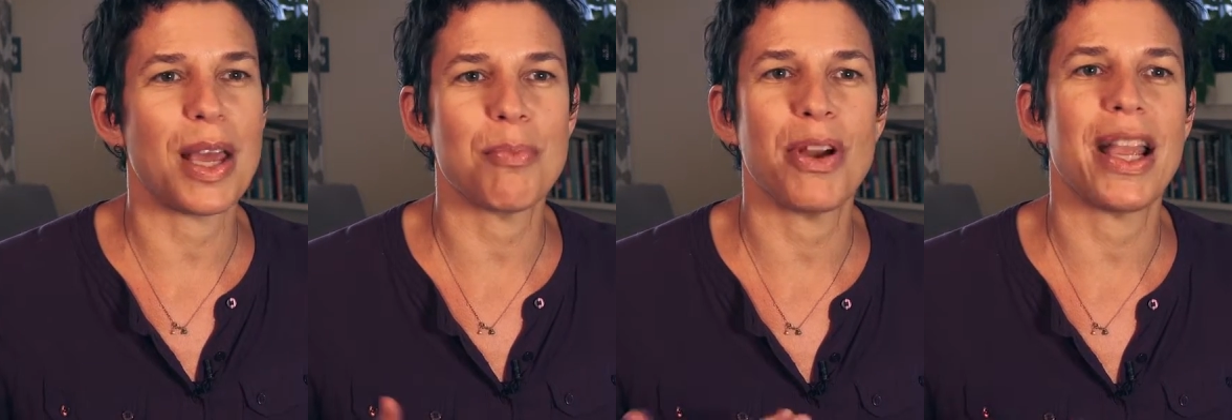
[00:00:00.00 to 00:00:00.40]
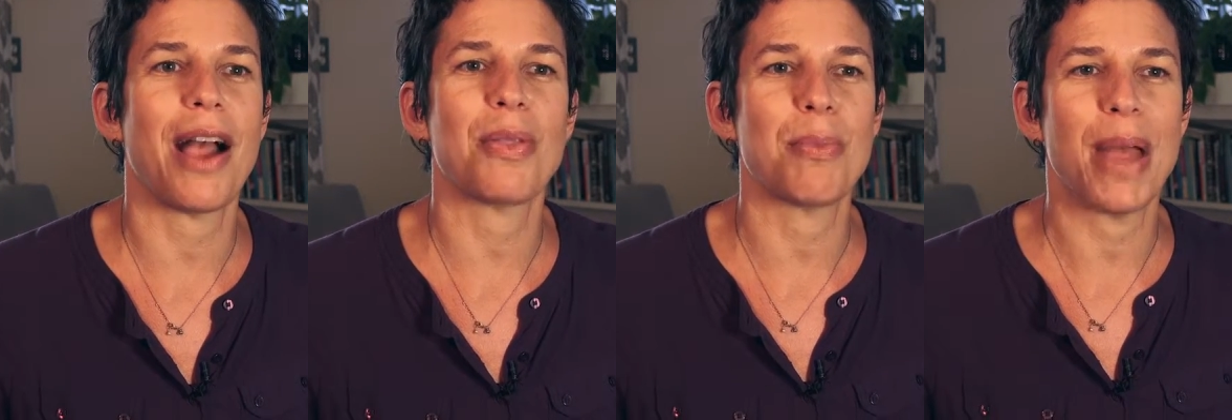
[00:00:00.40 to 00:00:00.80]
and bring
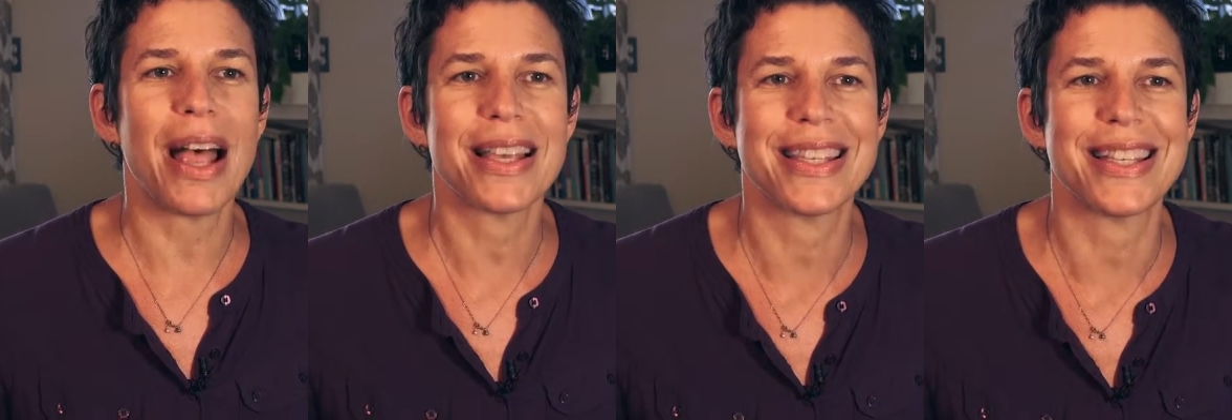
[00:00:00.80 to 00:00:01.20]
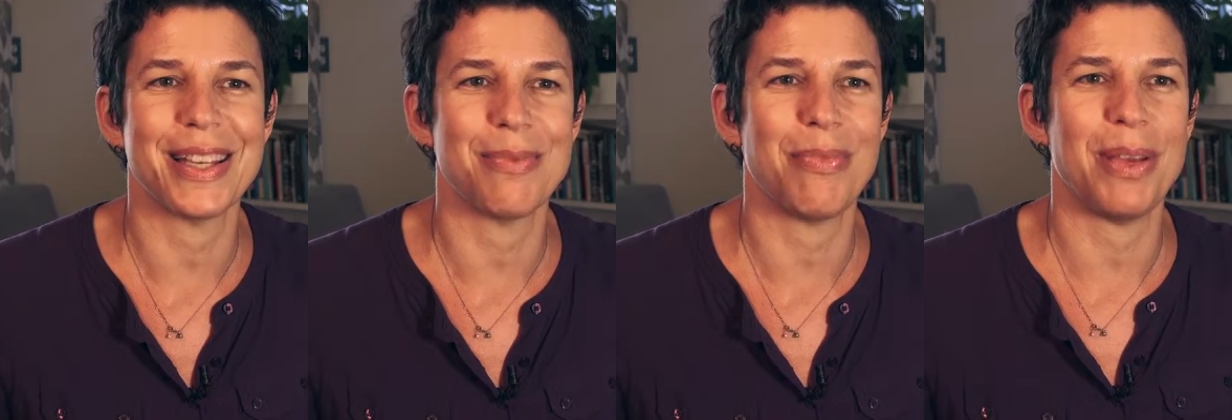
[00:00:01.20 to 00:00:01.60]
out the best
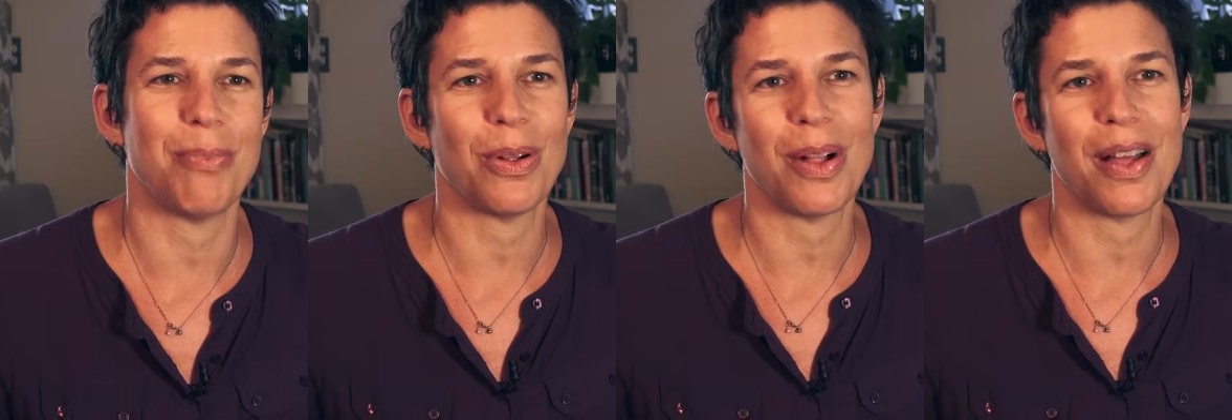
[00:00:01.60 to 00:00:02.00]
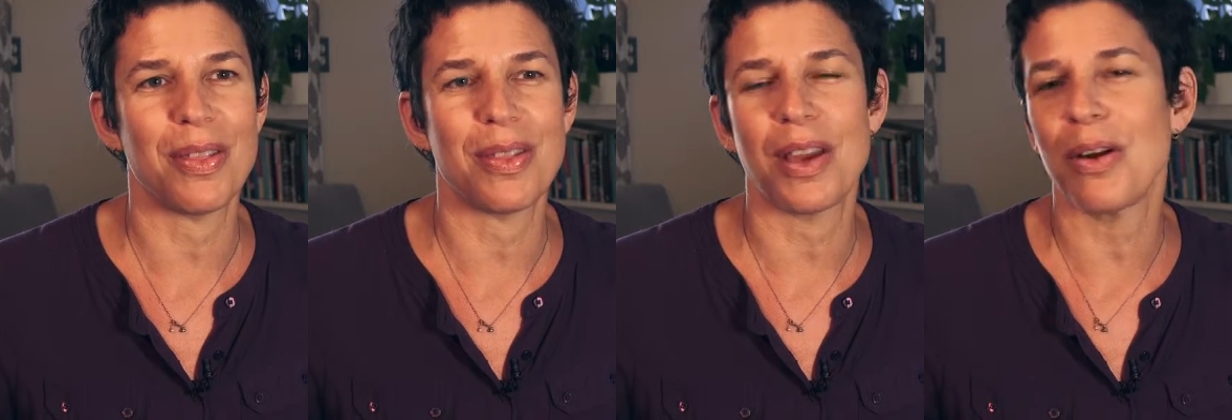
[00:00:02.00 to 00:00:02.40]
in people
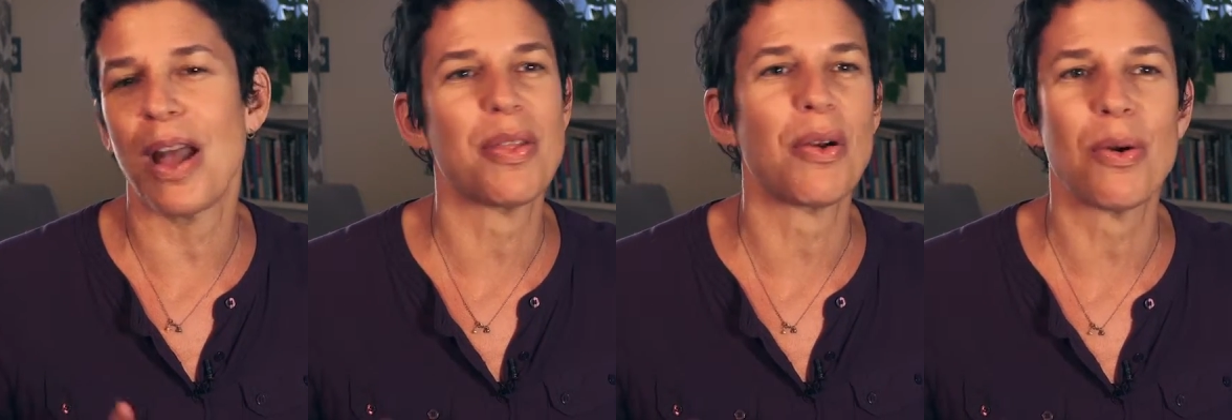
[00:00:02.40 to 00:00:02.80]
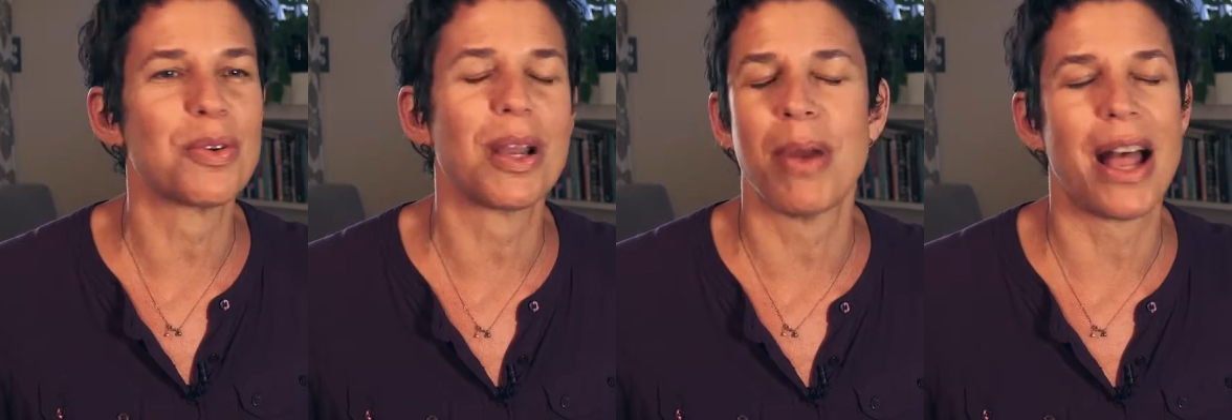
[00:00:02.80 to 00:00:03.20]
and their own
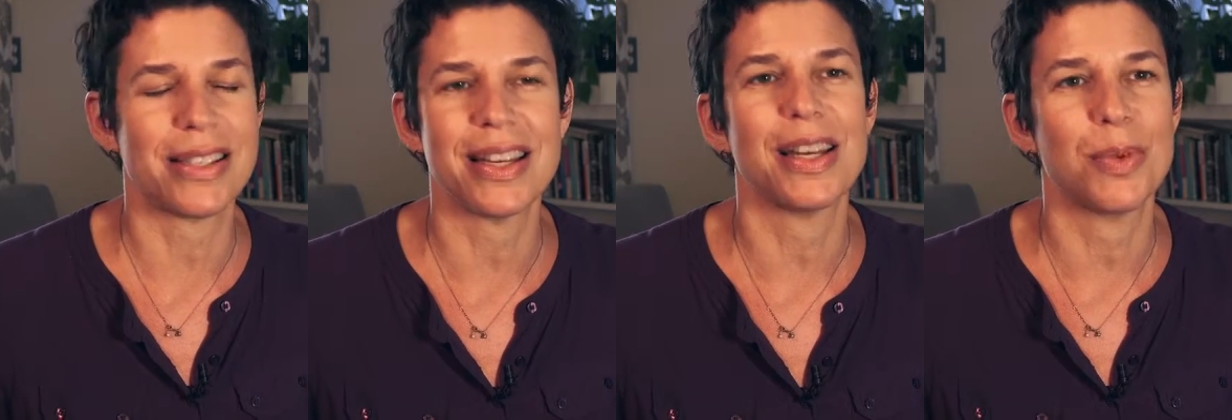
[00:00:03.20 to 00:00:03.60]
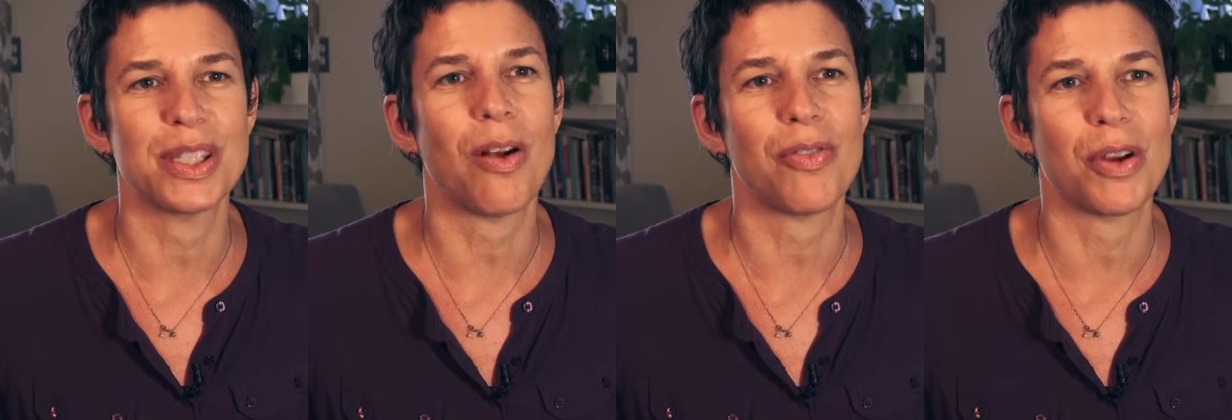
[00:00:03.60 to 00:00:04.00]
capacity to
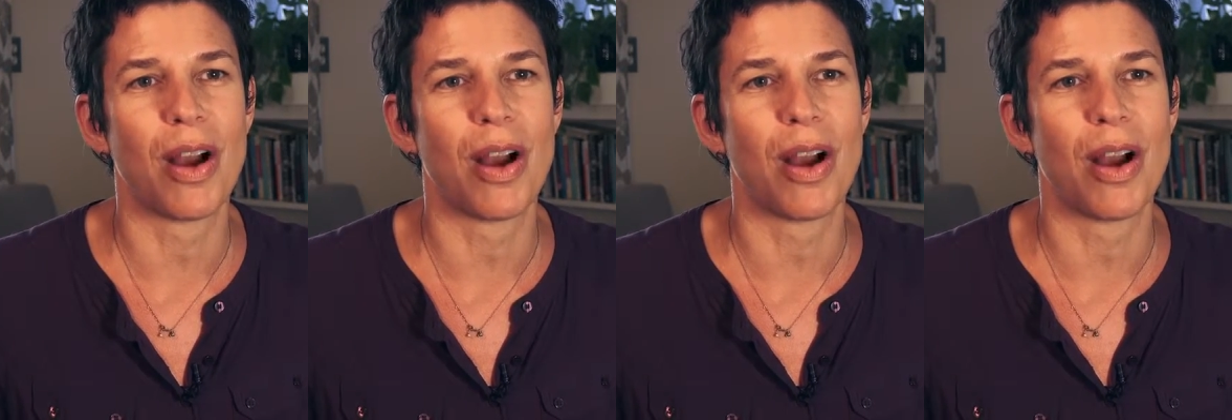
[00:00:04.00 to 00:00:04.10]
resolve their